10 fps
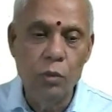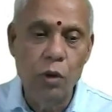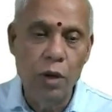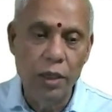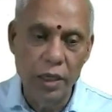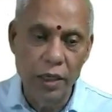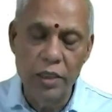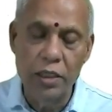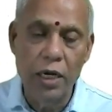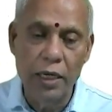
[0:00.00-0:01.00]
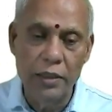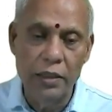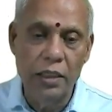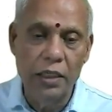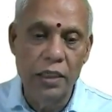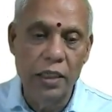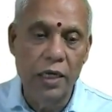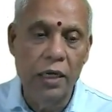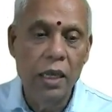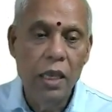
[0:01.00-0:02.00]
Mohan, it's not necessary
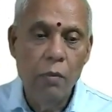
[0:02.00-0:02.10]
that